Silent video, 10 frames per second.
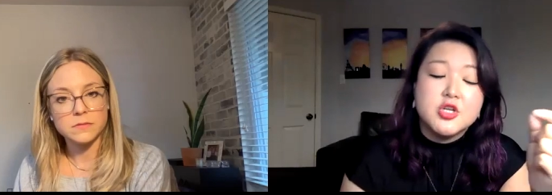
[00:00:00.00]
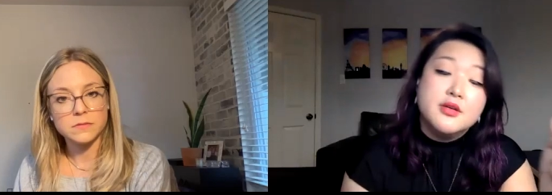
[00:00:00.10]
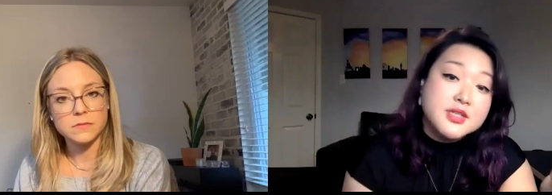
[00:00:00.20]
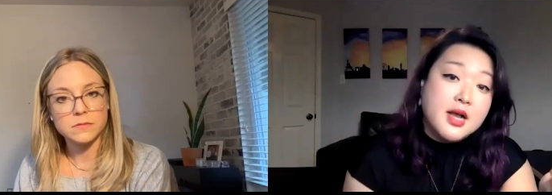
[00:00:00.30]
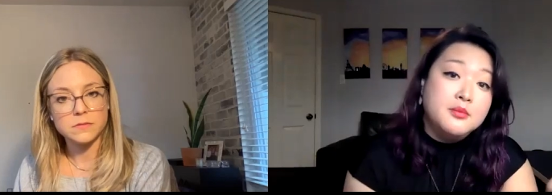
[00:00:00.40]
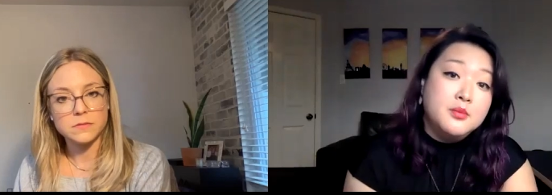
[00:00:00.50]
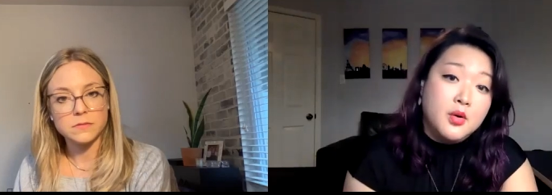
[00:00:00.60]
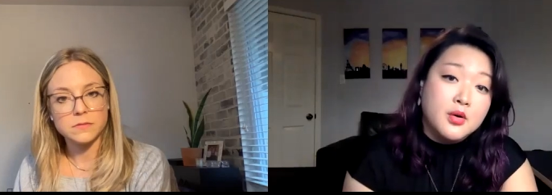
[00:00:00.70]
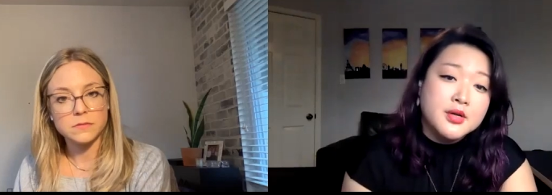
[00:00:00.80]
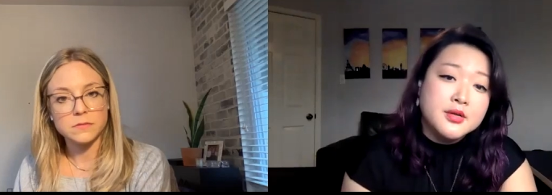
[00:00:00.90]
Speaker 1: shows up
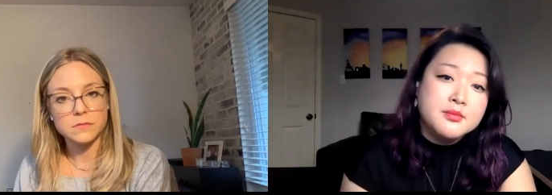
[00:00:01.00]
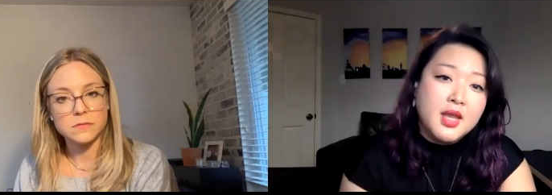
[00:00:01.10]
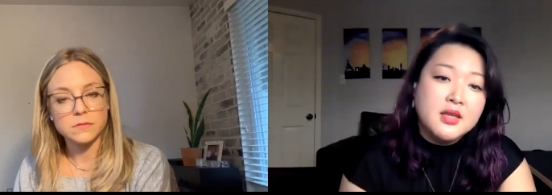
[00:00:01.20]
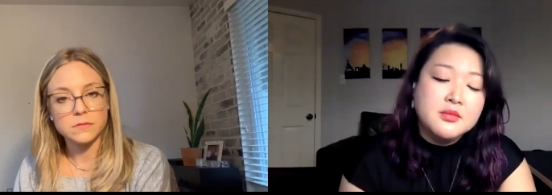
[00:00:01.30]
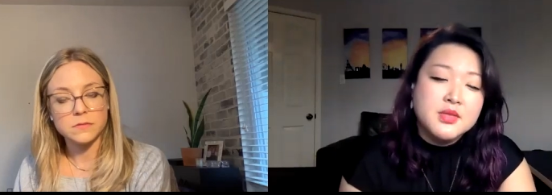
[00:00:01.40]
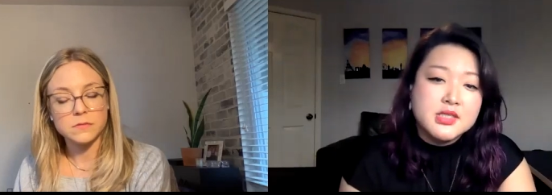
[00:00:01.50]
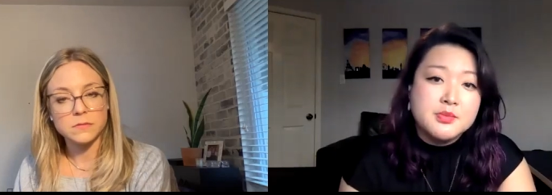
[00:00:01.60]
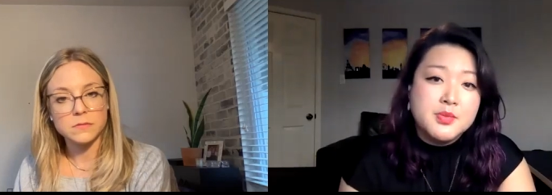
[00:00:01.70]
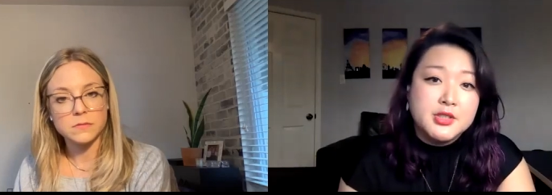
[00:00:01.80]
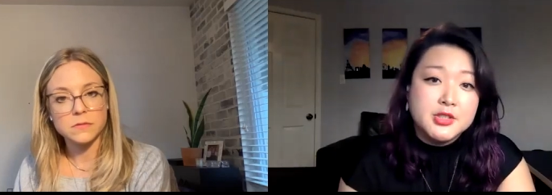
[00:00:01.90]
more in men because
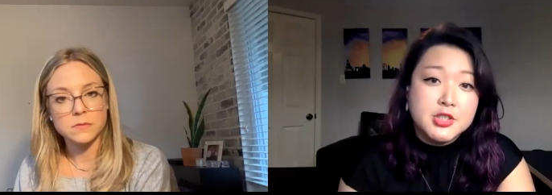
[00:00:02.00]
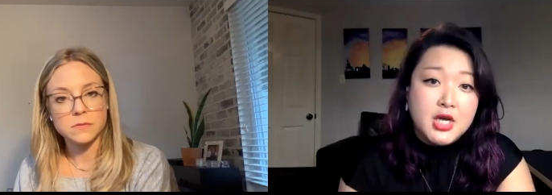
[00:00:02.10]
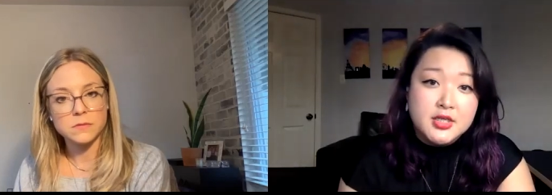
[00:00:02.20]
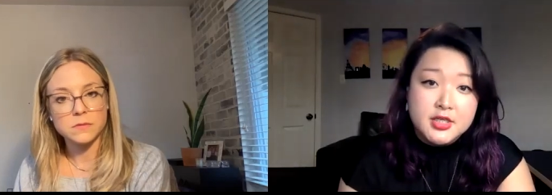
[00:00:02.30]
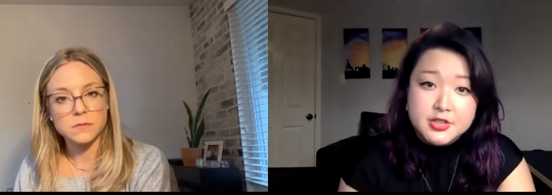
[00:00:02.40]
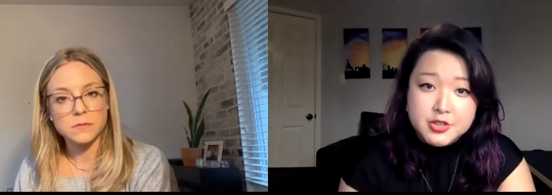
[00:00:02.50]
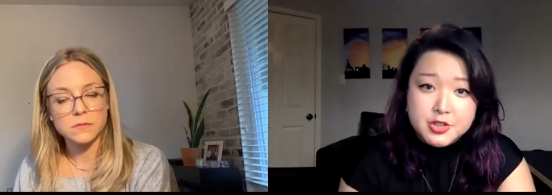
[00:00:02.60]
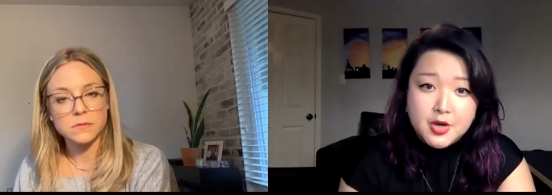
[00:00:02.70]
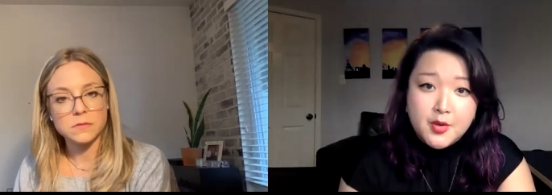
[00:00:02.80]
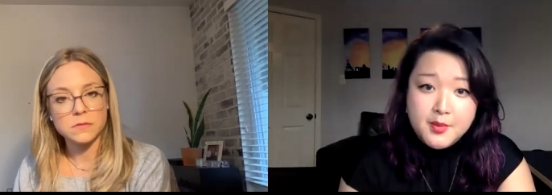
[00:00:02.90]
men are taught not to
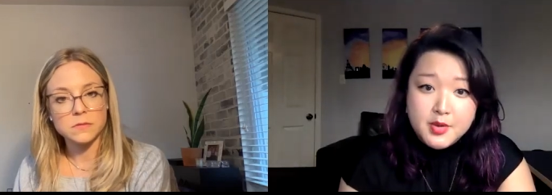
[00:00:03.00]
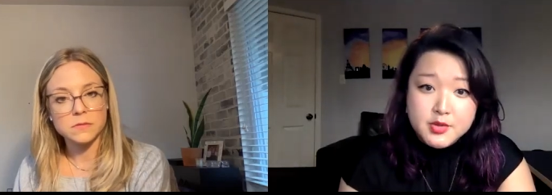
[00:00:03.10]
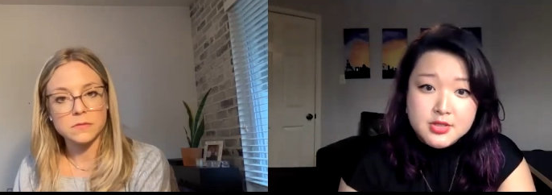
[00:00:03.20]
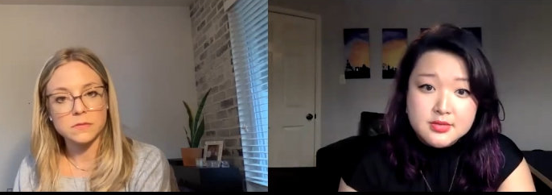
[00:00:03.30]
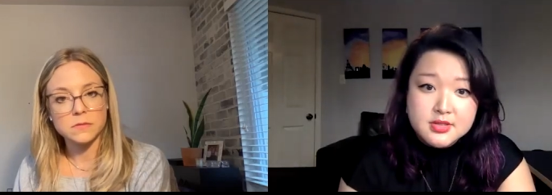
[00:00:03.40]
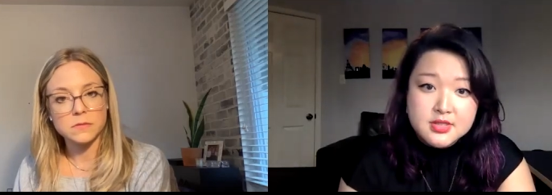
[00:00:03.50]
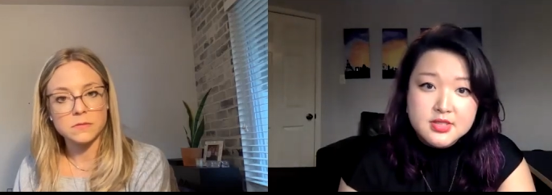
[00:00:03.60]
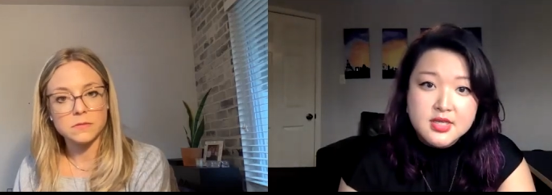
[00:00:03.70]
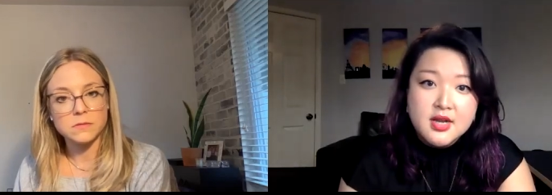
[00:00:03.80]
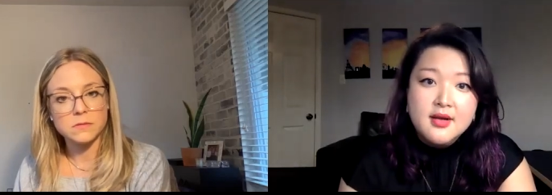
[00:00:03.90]
show
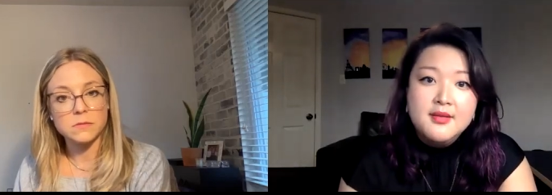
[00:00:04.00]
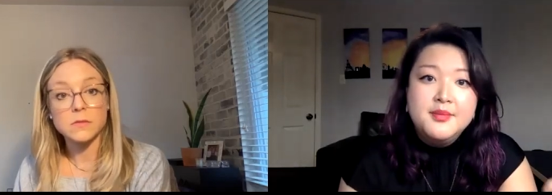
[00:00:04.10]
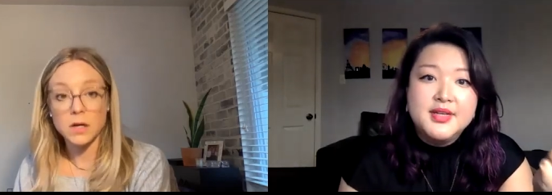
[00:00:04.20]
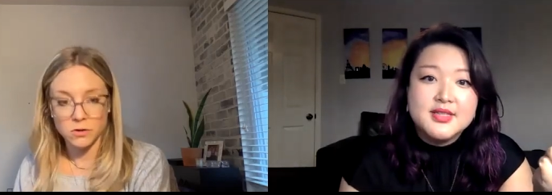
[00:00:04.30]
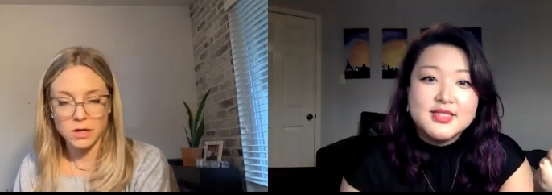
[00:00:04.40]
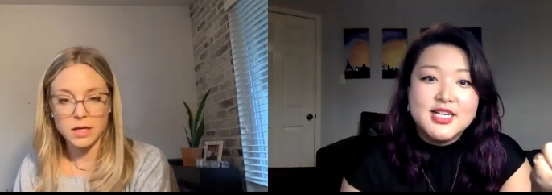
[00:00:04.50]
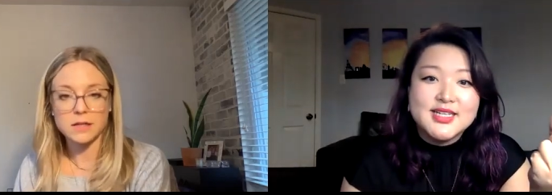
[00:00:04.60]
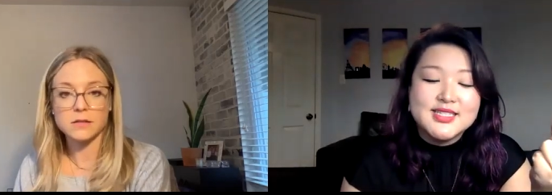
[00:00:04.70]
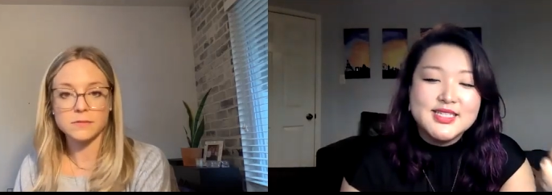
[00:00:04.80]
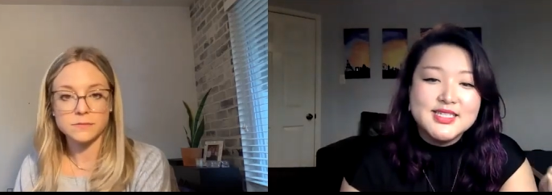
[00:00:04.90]
emotions. But the
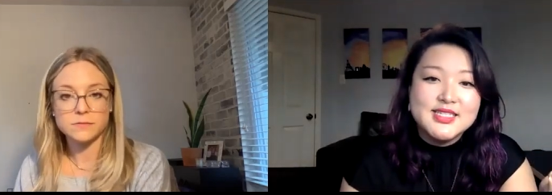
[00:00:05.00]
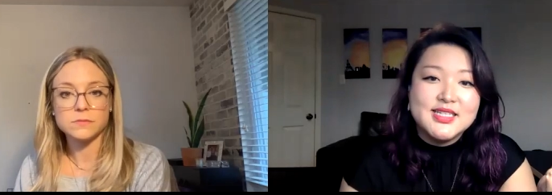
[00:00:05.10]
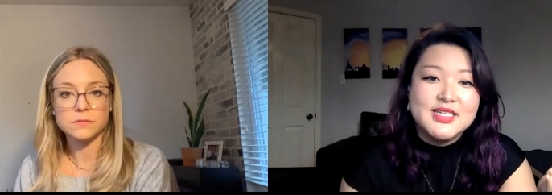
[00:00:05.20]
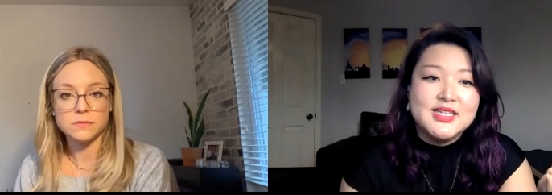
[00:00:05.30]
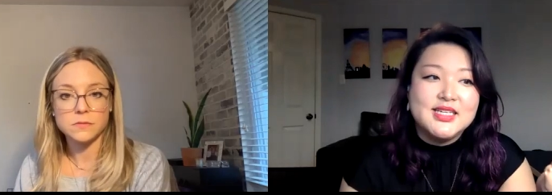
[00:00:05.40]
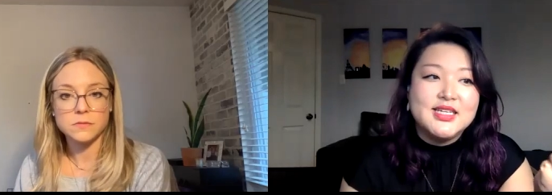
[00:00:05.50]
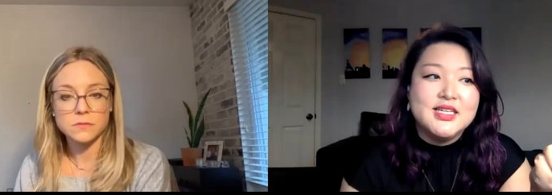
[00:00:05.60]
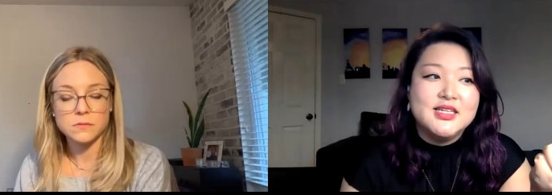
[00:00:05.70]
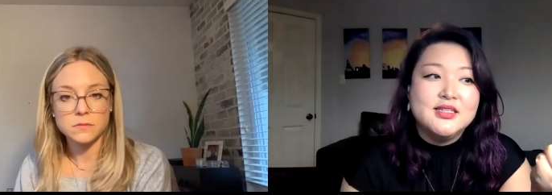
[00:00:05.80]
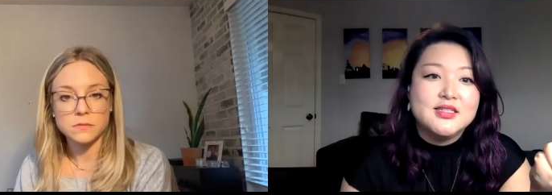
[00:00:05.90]
Agreed. toxicity
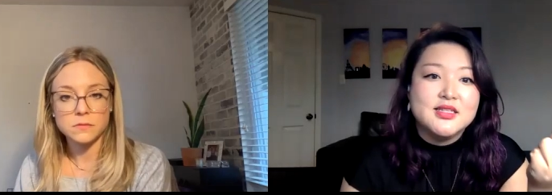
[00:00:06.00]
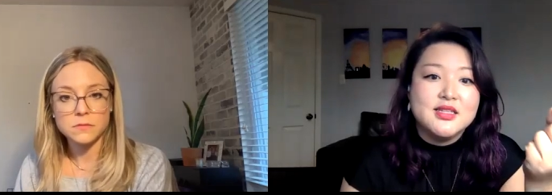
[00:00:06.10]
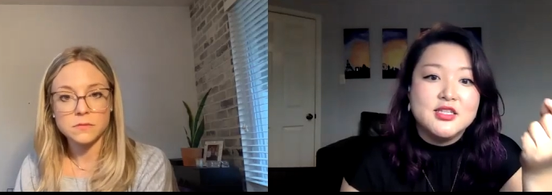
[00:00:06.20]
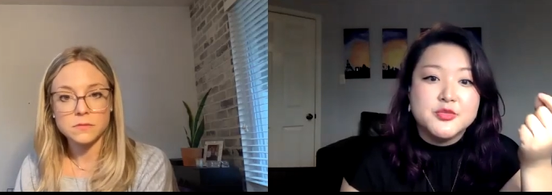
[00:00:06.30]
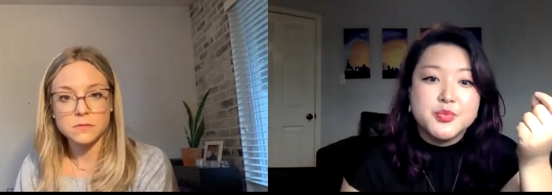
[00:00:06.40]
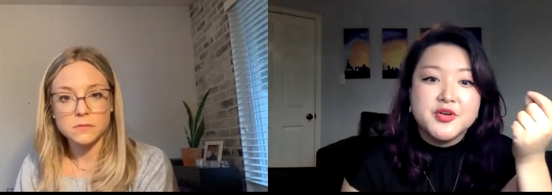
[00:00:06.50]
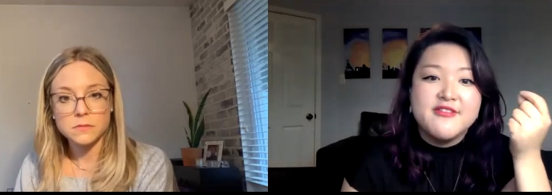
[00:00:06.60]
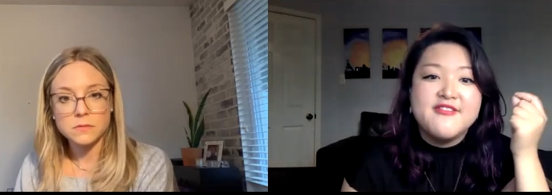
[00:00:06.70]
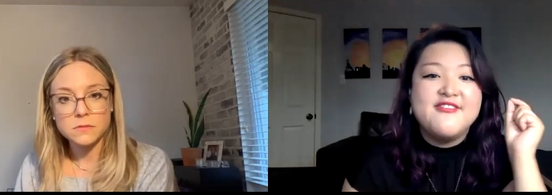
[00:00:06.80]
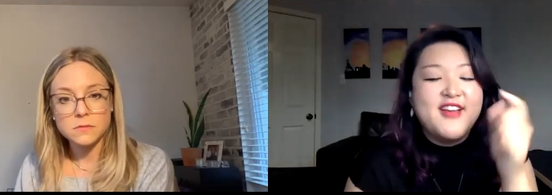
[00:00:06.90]
is this
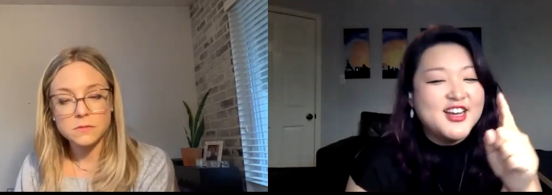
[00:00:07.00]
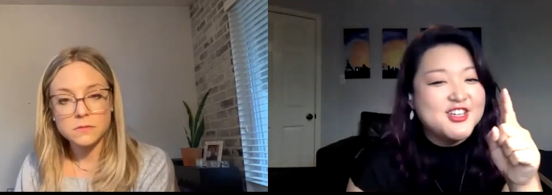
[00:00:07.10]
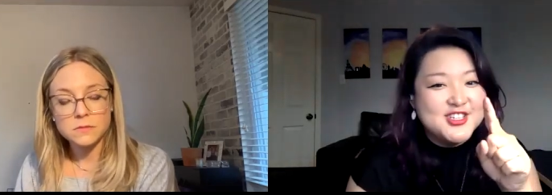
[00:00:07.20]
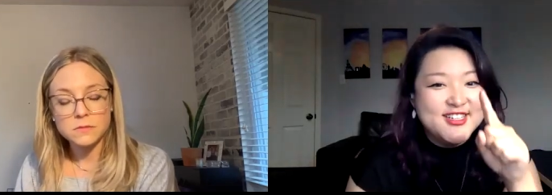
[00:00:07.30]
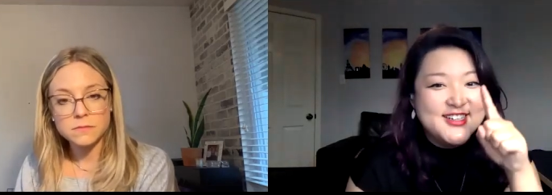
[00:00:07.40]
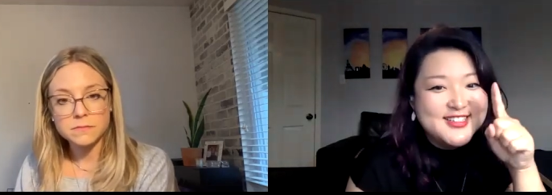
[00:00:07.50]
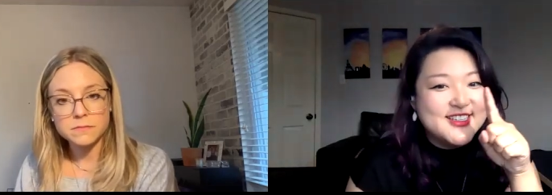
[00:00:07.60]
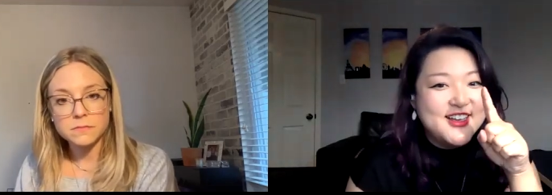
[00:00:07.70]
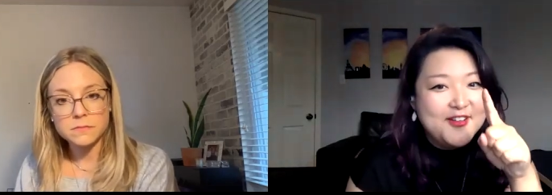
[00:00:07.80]
perfectionism